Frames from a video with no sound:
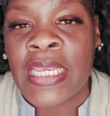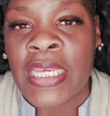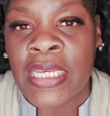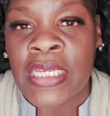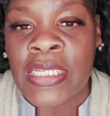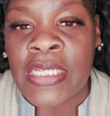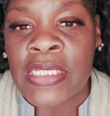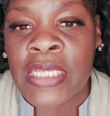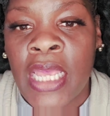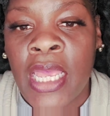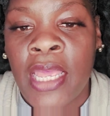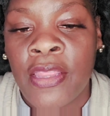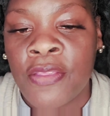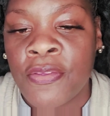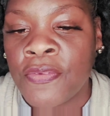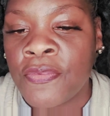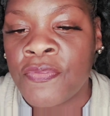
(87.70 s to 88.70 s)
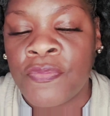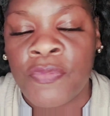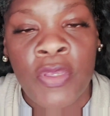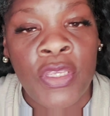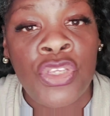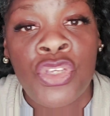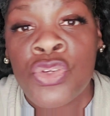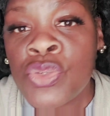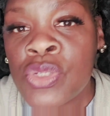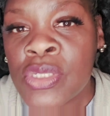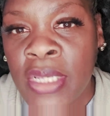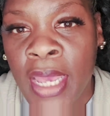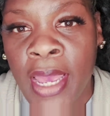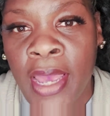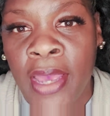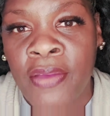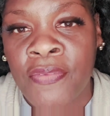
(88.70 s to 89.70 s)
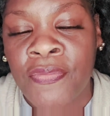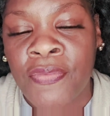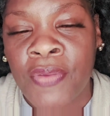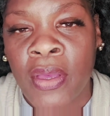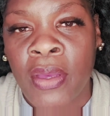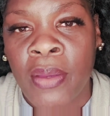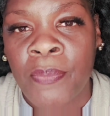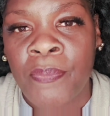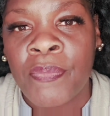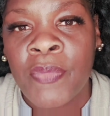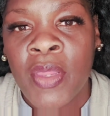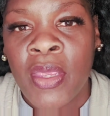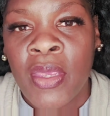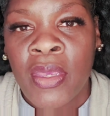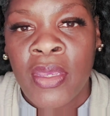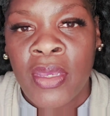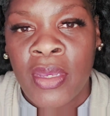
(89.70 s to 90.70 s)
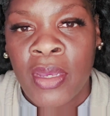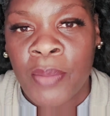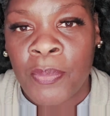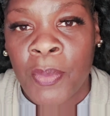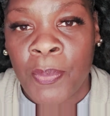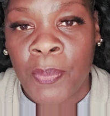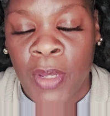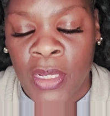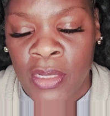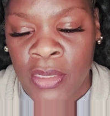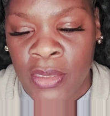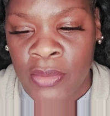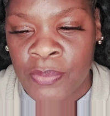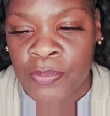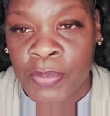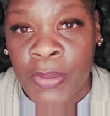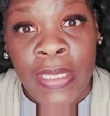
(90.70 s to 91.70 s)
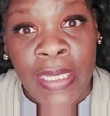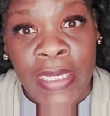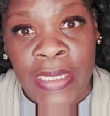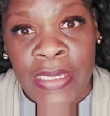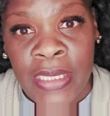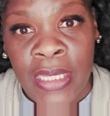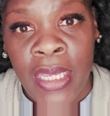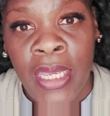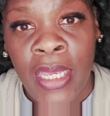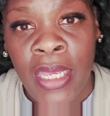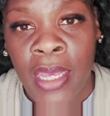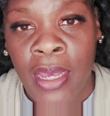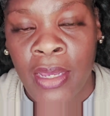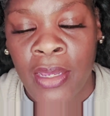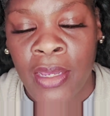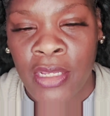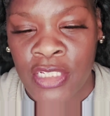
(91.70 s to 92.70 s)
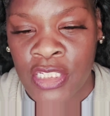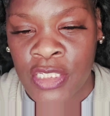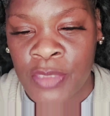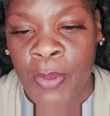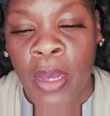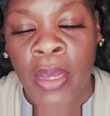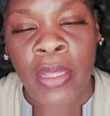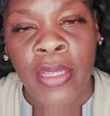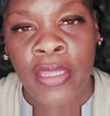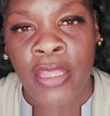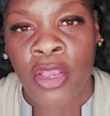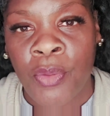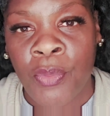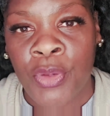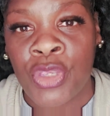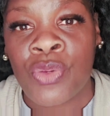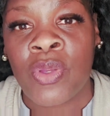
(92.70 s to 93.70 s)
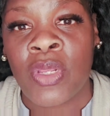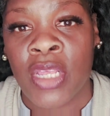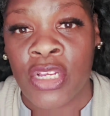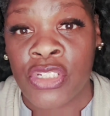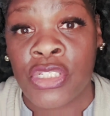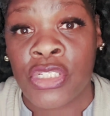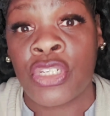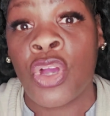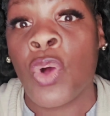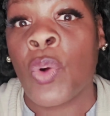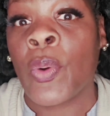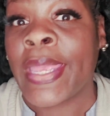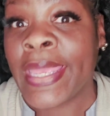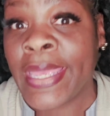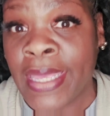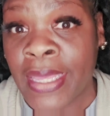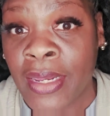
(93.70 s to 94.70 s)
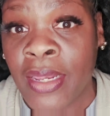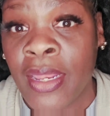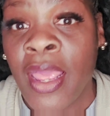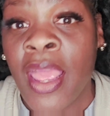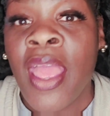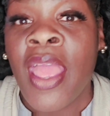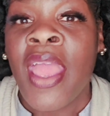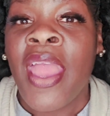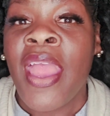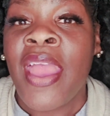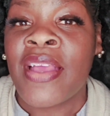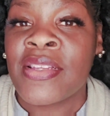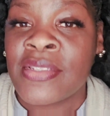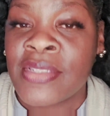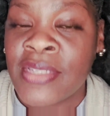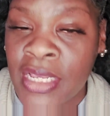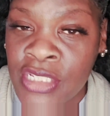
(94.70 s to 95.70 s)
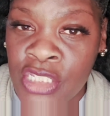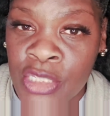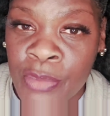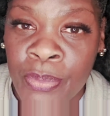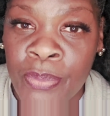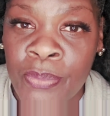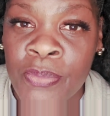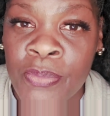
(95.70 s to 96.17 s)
used to have a spot in there where you can actually go in and test the